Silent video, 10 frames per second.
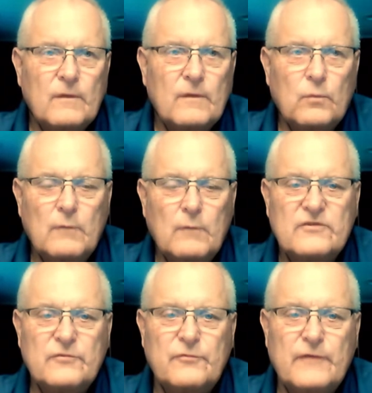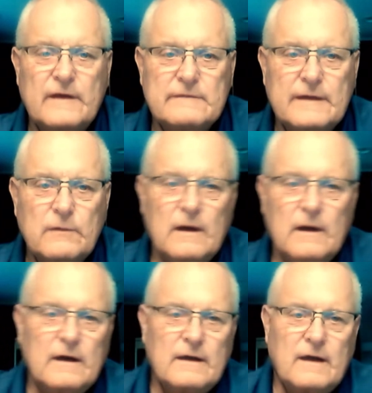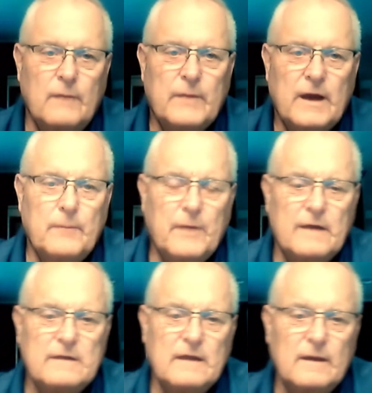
What was the feeling coming up on